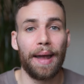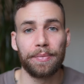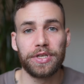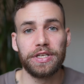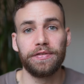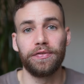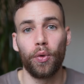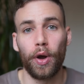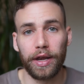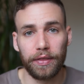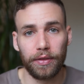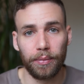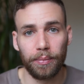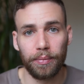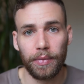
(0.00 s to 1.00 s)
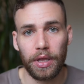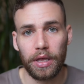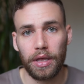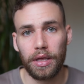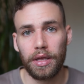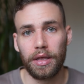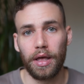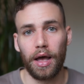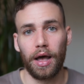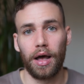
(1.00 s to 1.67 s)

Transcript: empty void in them.